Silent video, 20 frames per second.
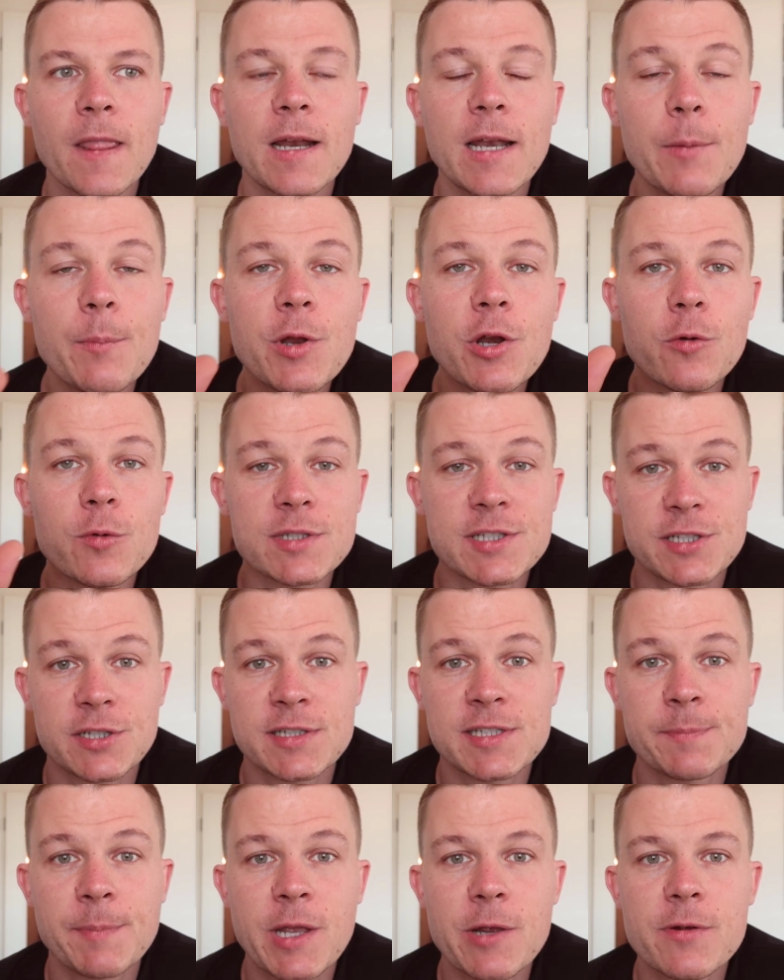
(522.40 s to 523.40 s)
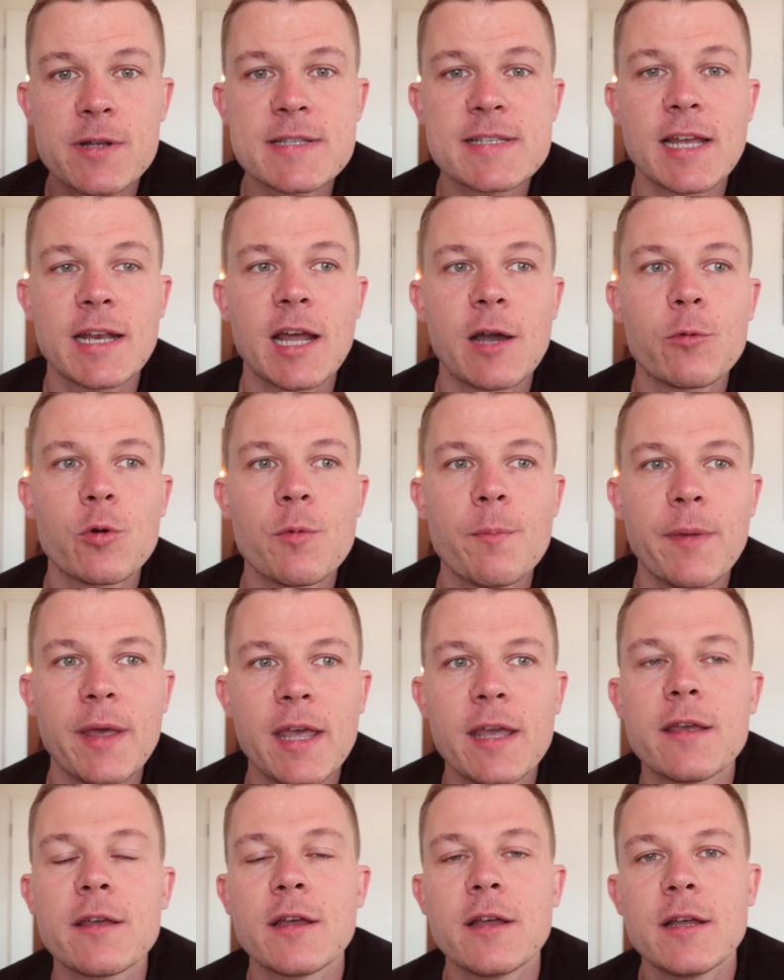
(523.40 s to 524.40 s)
Let me know what's your experience, and I will
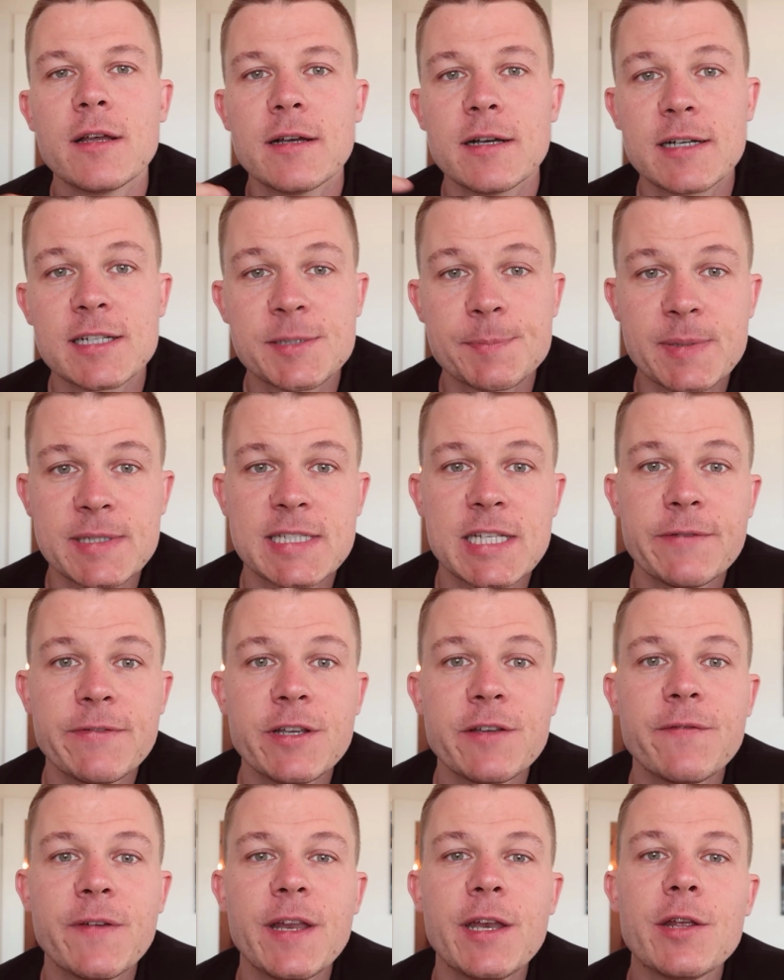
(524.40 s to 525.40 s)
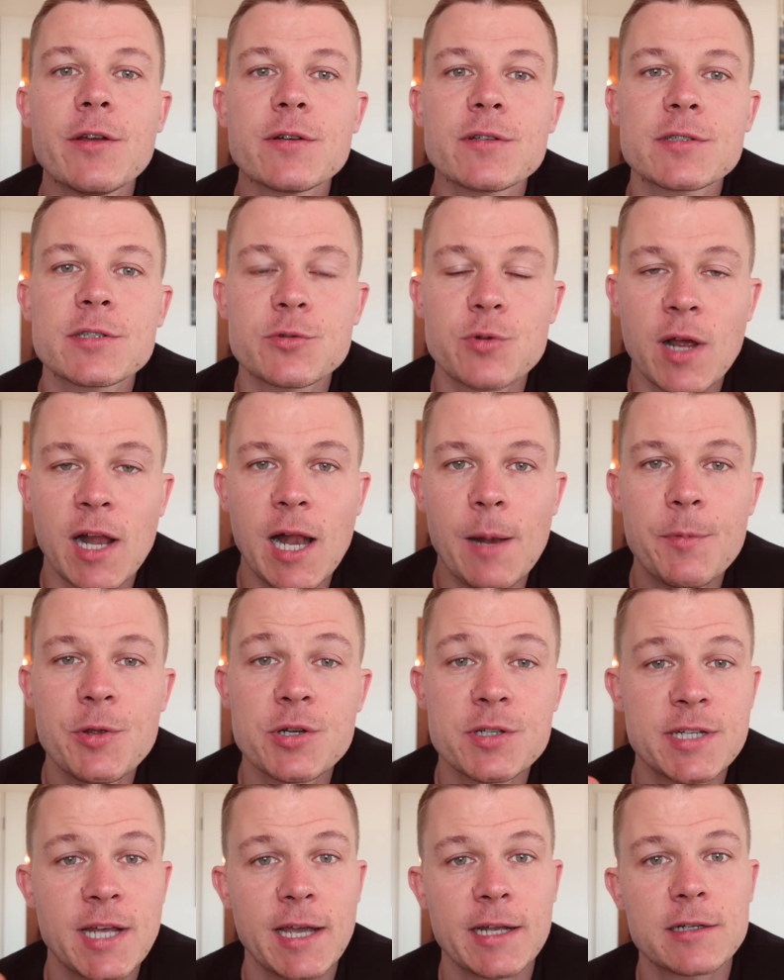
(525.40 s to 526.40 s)
make specific videos to help
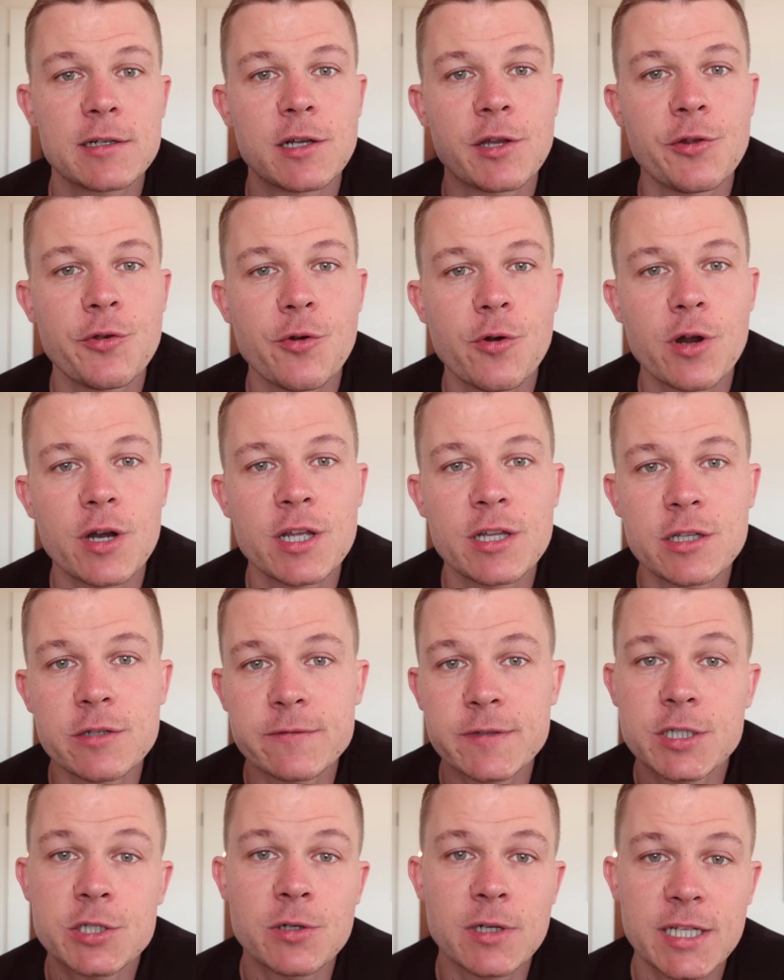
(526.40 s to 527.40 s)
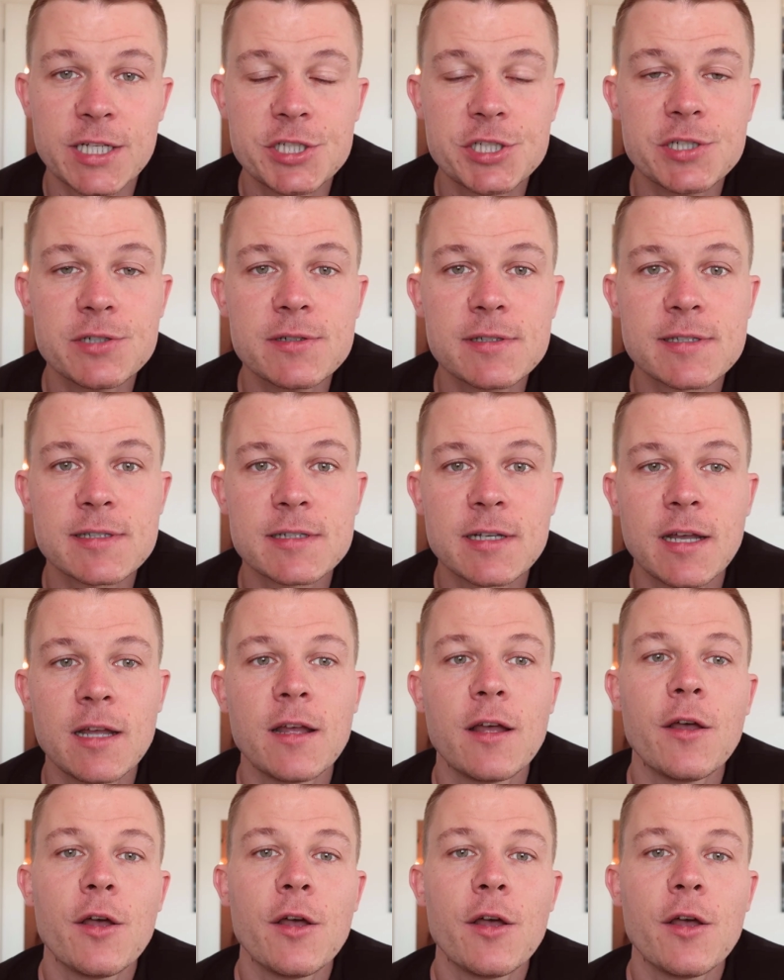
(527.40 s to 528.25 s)
you tackle your individual issues.